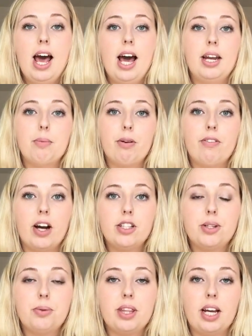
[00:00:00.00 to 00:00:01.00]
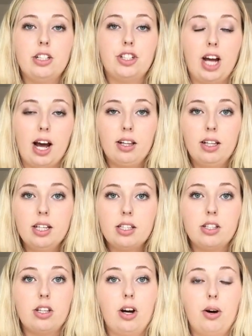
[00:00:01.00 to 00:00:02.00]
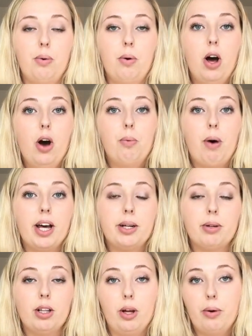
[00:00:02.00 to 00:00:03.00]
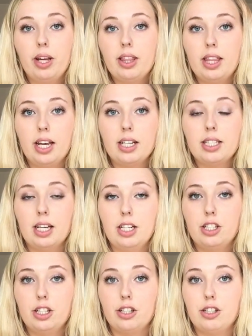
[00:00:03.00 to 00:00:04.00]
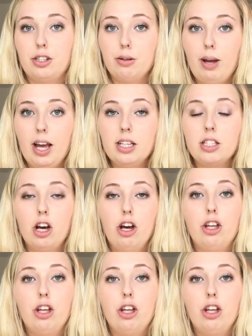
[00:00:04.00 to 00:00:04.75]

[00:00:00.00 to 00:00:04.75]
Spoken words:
and it provides you with a checklist, so while you are loading things into your suitcase,